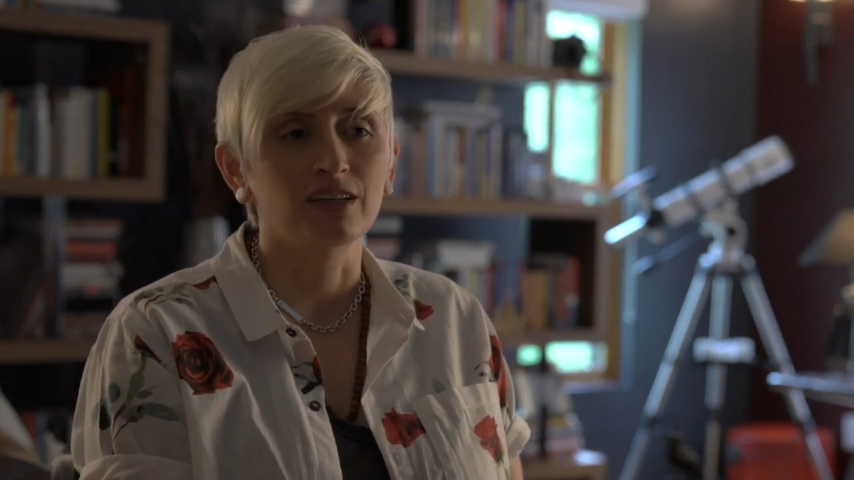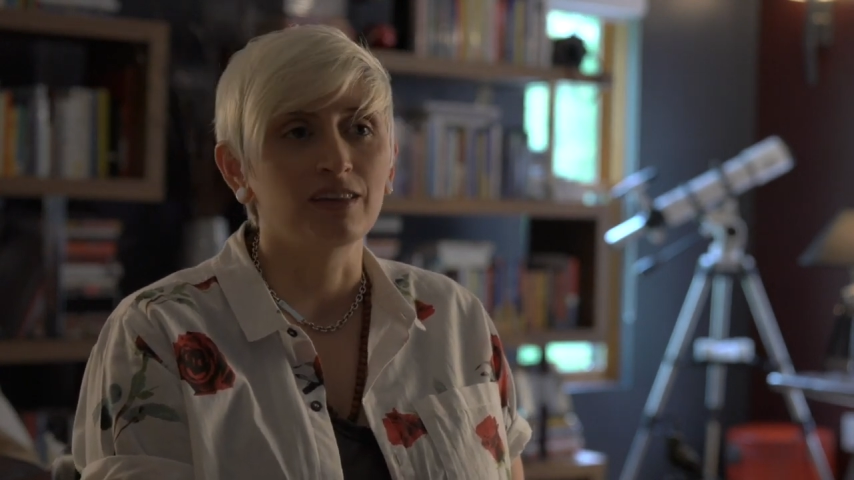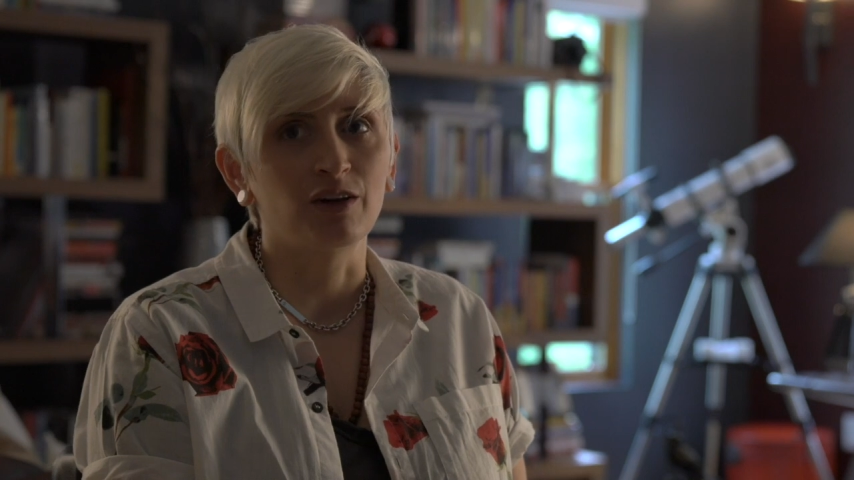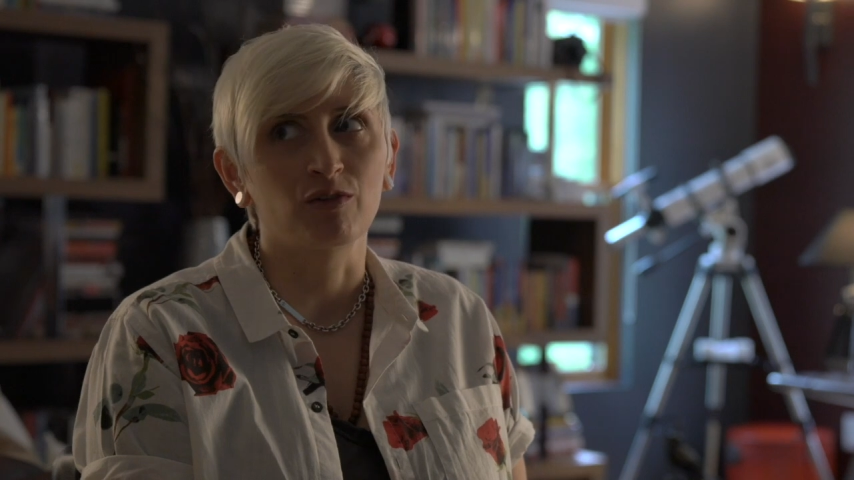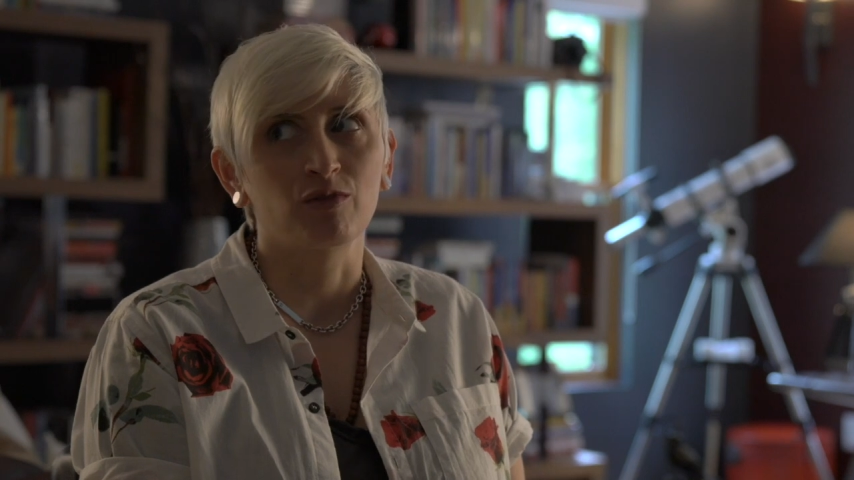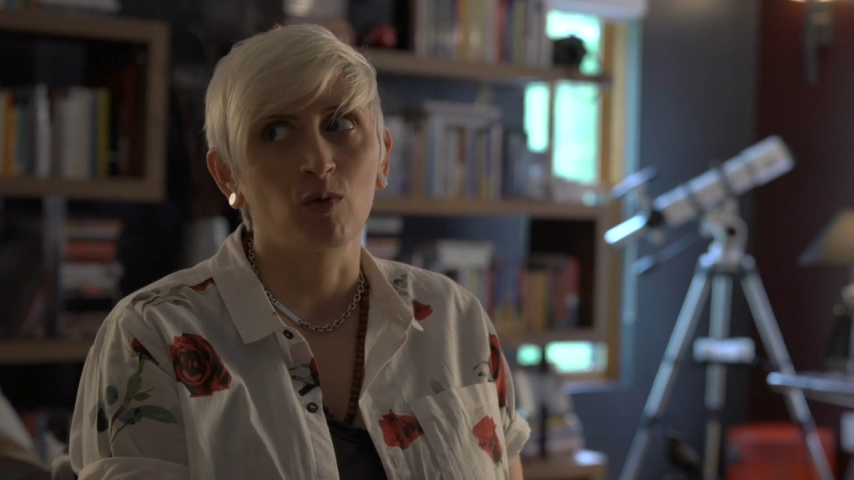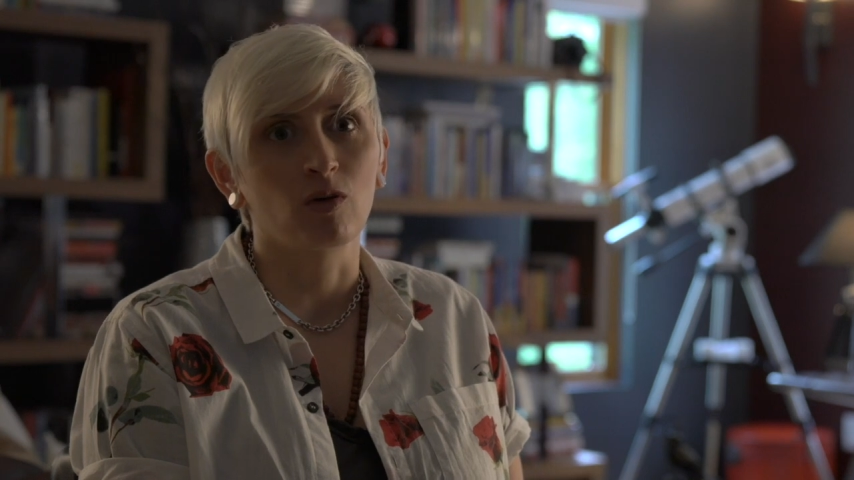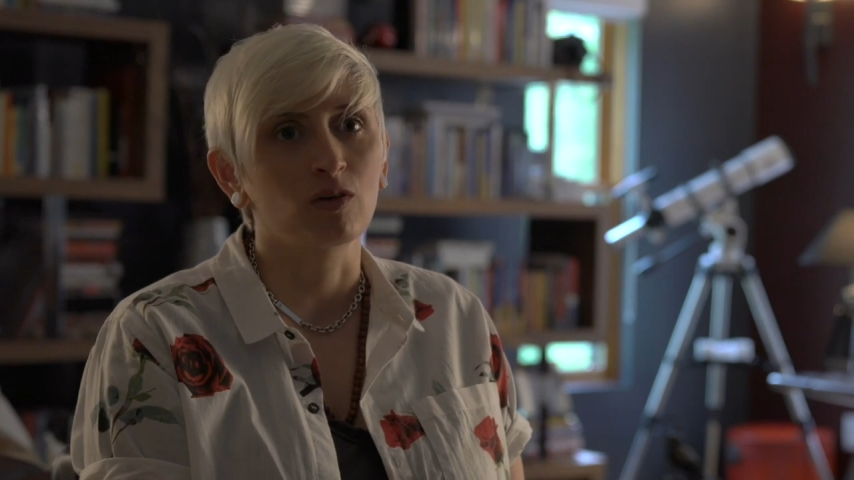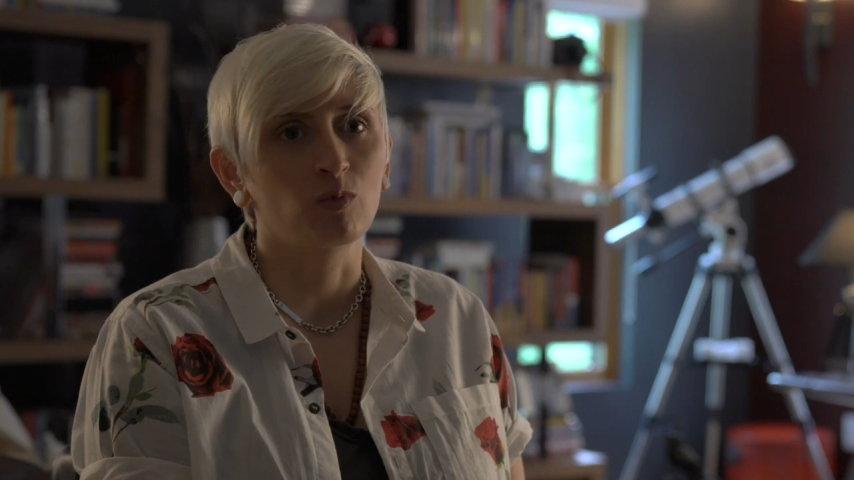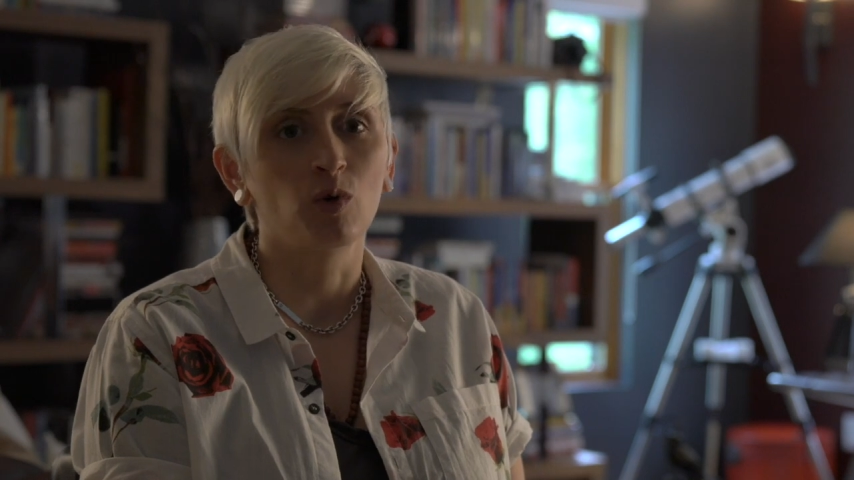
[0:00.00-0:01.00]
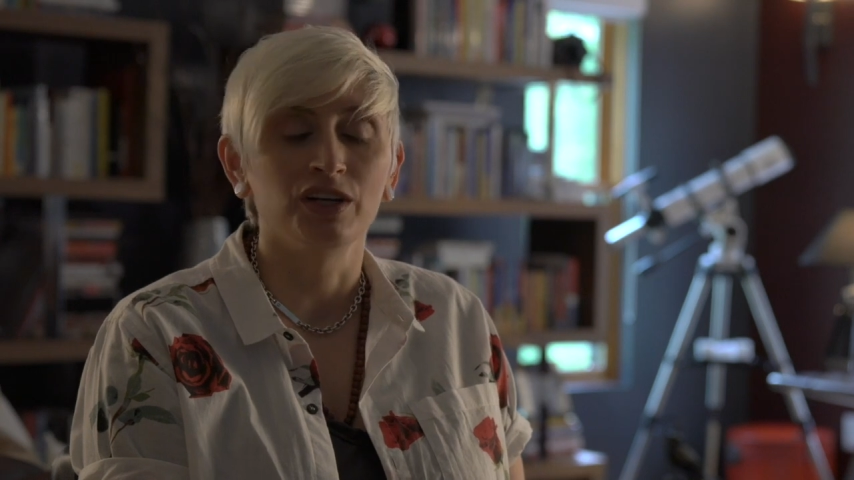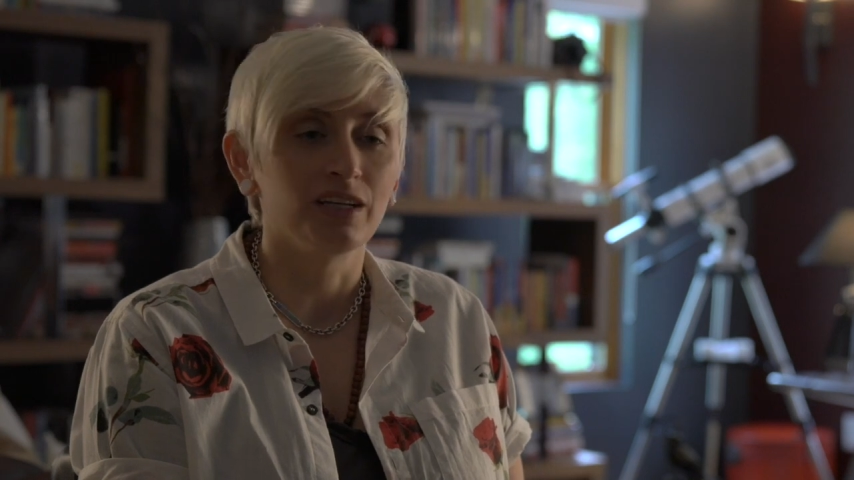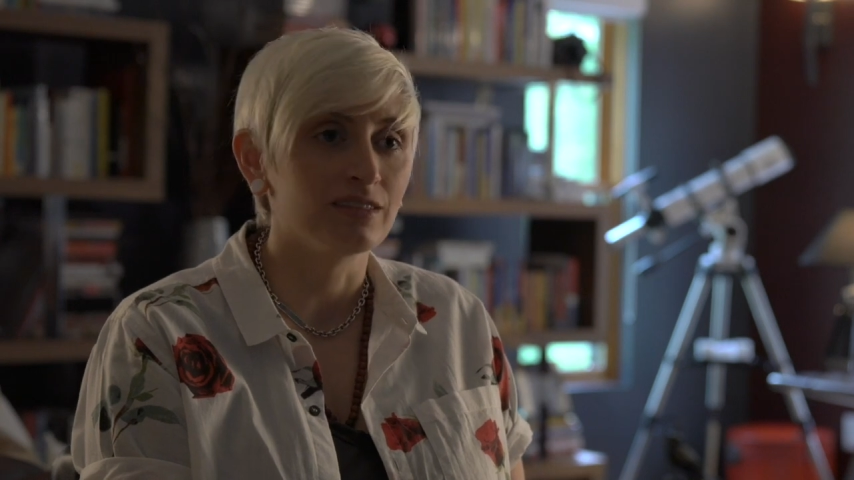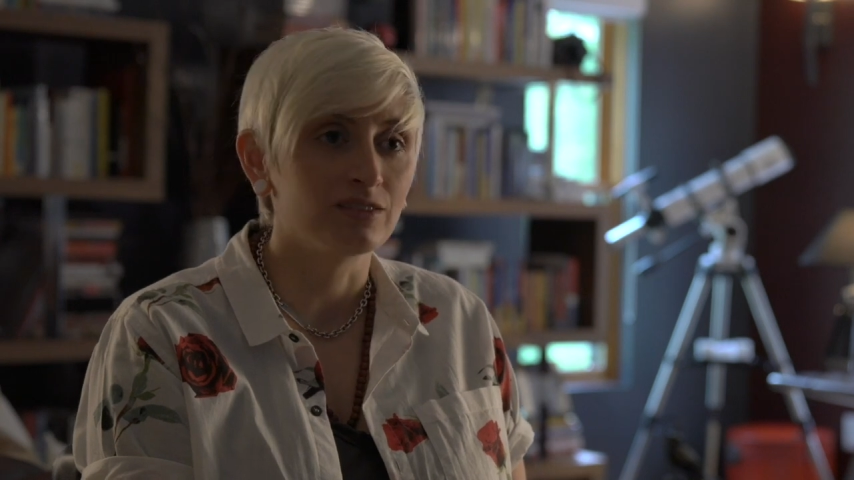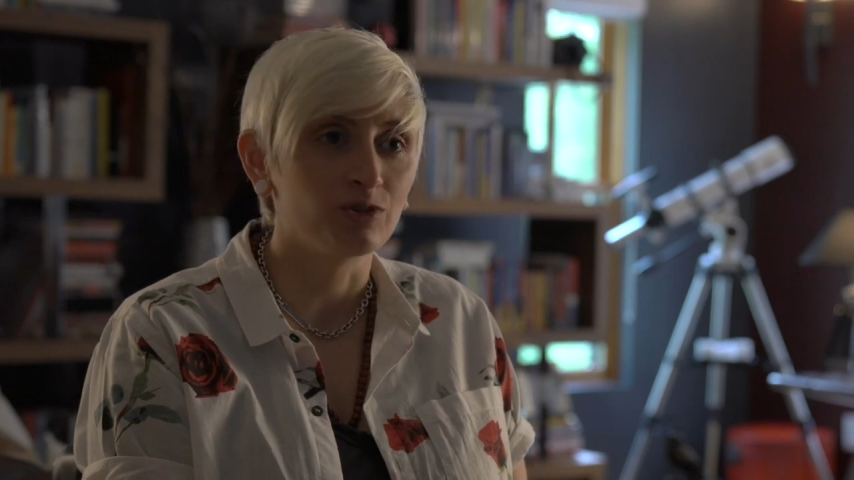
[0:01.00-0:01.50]
and therefore what it
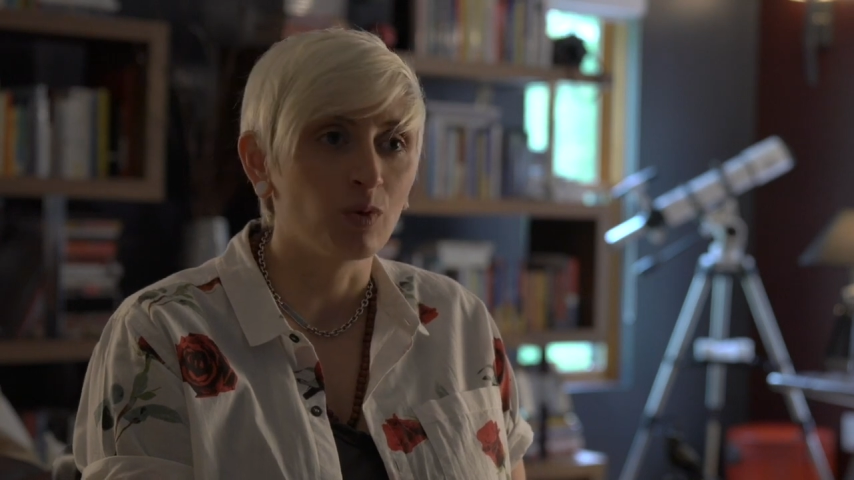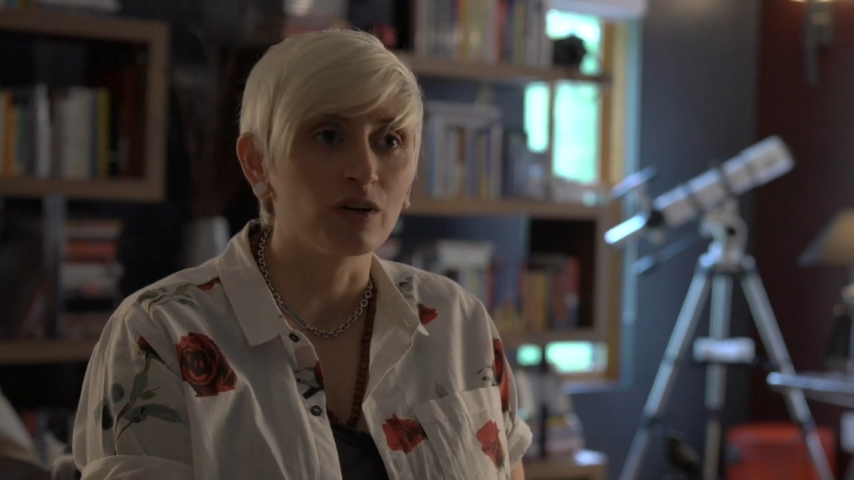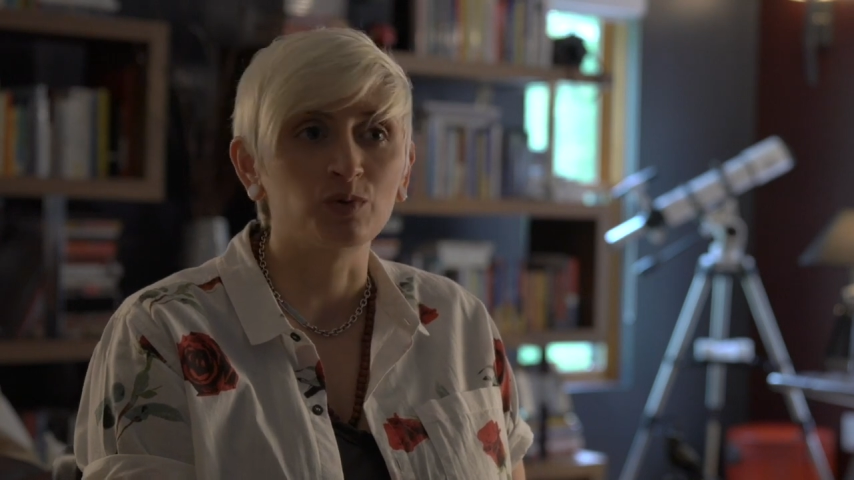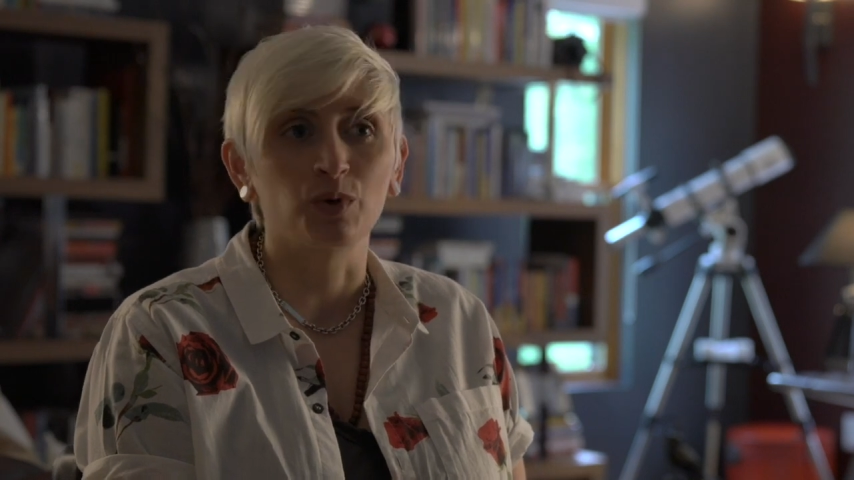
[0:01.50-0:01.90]
is to us,